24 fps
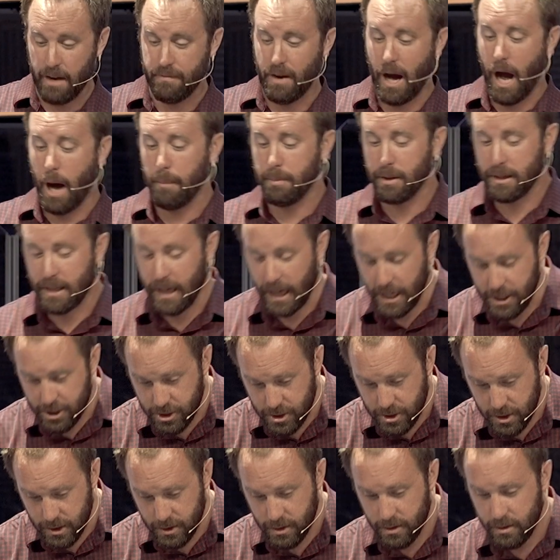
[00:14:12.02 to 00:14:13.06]
out of
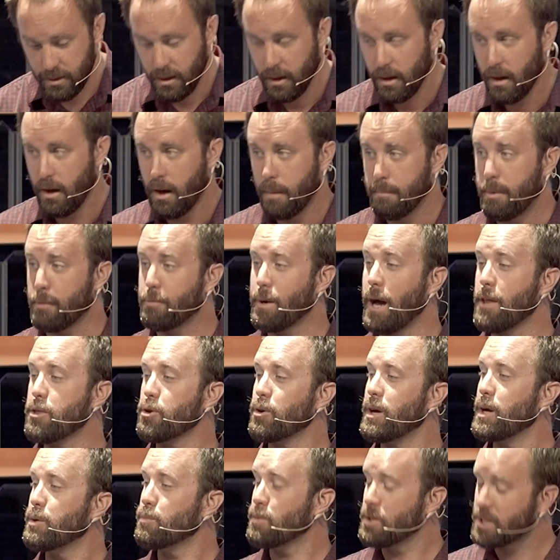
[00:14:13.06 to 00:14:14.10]
obligation, but rather
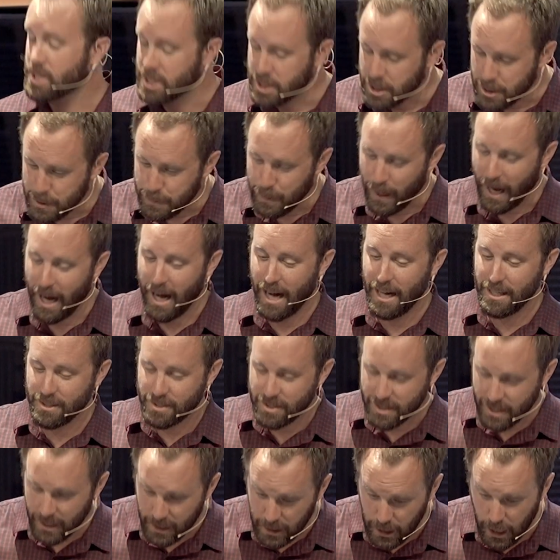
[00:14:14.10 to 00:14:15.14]
in response
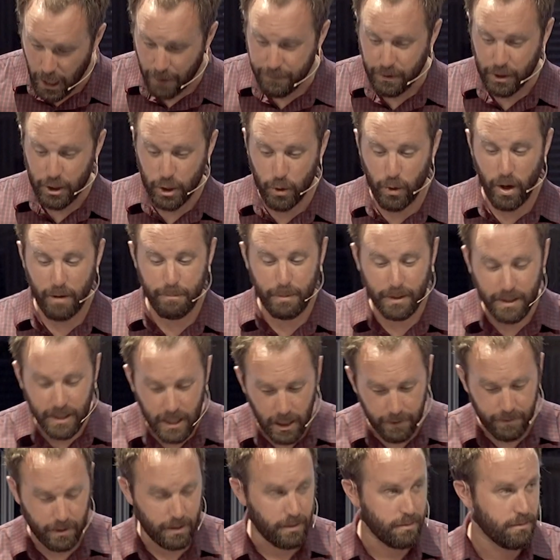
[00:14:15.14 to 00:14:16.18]
to the love that you have been
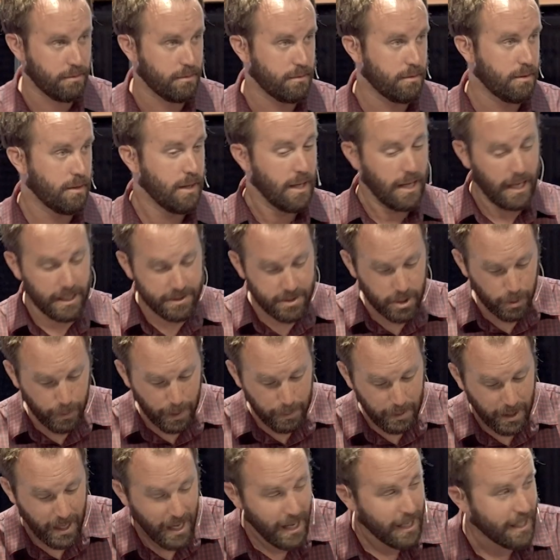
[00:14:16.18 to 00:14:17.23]
given. And so
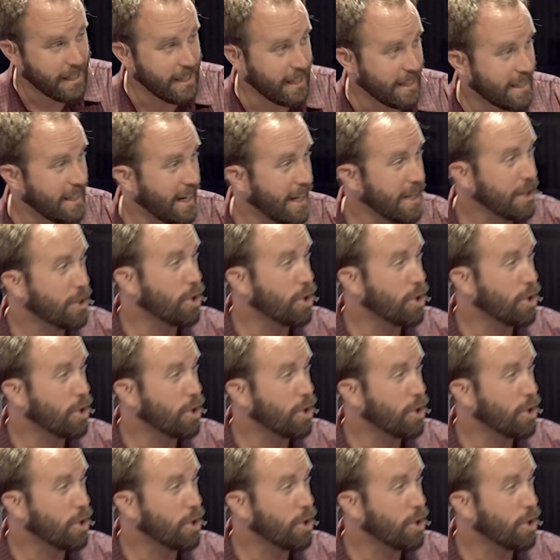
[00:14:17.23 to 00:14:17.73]
maybe, can, can I